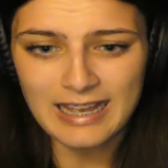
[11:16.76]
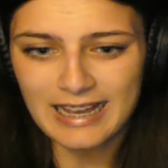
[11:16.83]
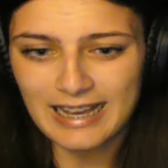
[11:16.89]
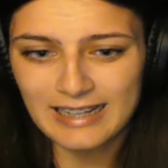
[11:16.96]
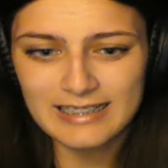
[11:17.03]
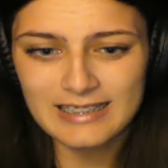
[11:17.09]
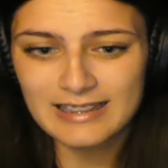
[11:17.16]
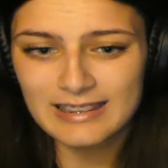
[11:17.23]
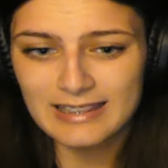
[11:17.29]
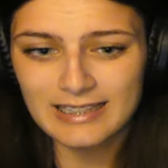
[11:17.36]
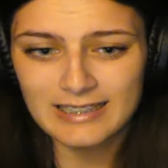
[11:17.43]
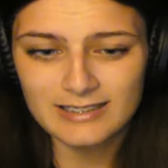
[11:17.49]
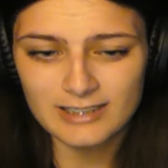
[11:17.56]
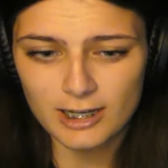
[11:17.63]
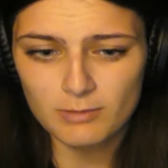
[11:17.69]
I didn't
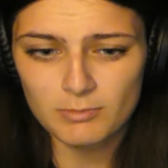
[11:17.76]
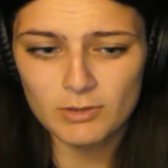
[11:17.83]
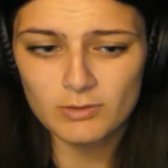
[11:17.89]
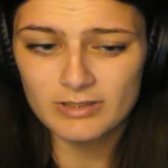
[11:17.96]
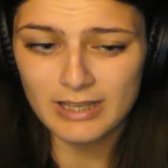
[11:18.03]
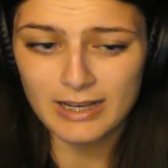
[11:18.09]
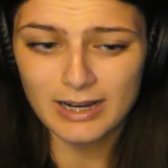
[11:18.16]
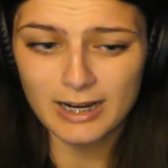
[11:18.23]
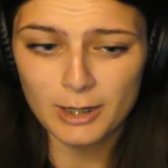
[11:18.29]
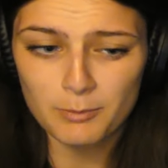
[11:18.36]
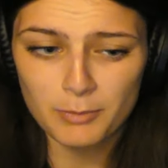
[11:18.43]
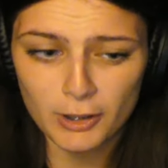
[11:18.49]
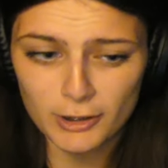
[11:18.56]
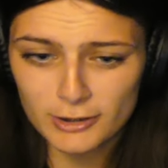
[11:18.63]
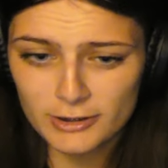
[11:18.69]
think Tommy was that kind of
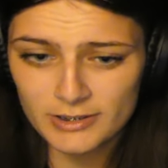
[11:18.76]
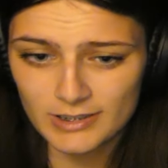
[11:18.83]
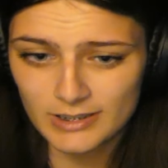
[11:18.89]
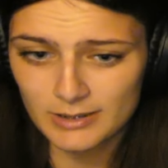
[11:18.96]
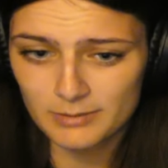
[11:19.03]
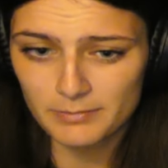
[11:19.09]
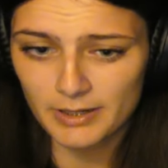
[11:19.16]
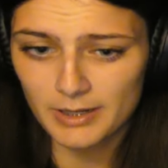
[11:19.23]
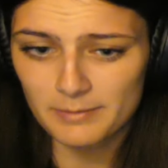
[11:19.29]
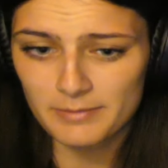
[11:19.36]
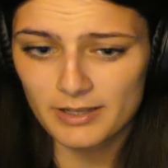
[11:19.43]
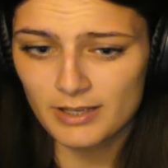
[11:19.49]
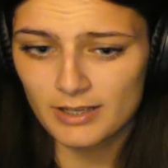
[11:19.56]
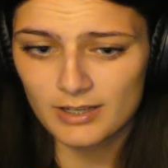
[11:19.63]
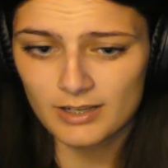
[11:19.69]
person, but I
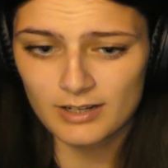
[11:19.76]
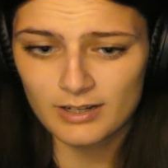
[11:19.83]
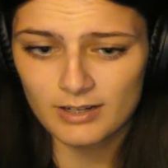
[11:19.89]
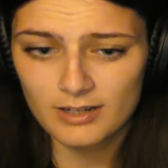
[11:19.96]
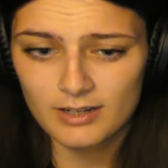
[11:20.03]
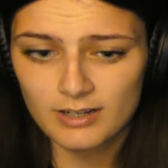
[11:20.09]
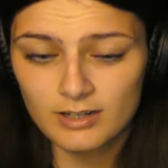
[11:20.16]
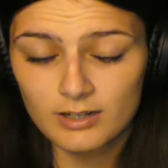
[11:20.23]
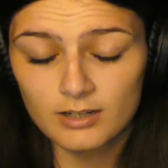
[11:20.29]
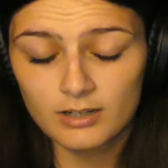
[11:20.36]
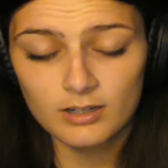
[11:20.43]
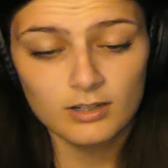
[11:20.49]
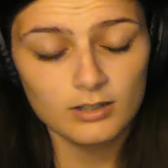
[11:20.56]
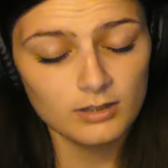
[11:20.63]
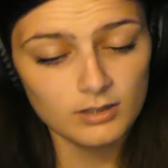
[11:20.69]
mean,
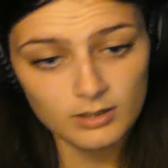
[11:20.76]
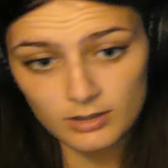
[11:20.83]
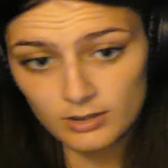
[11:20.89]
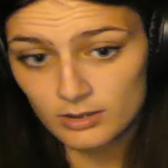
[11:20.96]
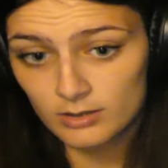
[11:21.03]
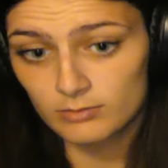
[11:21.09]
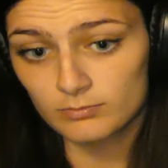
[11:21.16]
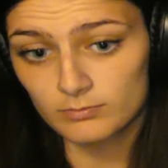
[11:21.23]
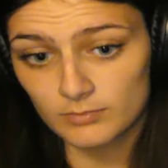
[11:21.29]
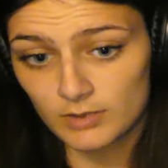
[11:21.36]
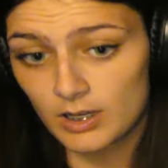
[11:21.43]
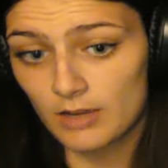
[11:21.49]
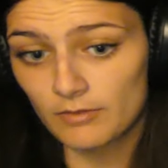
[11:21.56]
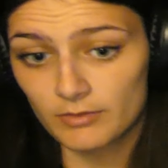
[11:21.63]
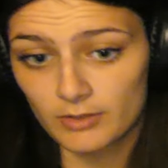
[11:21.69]

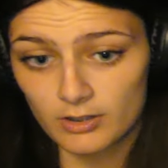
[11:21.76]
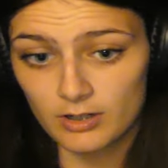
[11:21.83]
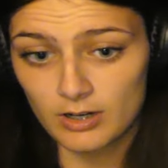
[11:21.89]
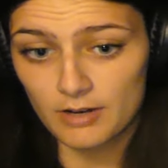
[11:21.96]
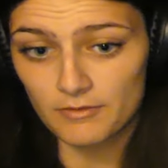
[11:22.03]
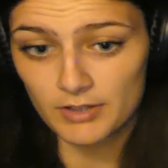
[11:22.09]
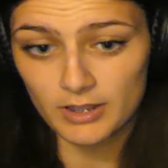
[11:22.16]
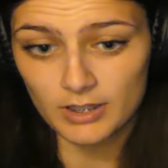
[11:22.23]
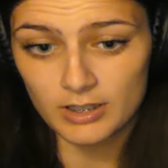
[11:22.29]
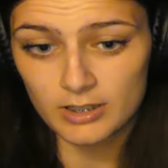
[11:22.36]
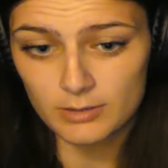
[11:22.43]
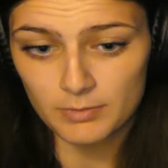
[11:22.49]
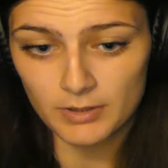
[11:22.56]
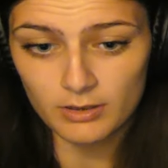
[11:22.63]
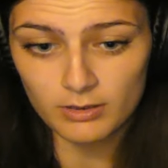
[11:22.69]
after everything
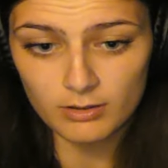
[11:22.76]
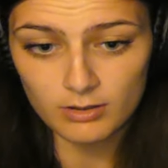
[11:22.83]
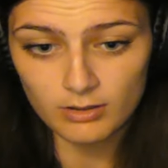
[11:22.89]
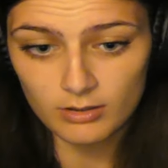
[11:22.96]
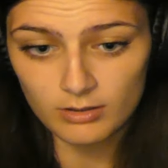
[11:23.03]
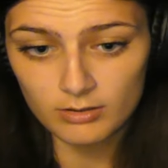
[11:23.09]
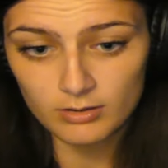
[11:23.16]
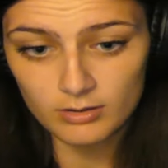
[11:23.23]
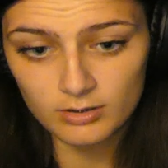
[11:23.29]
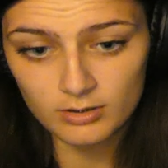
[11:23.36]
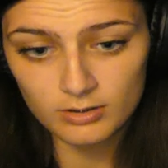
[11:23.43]
he's been through.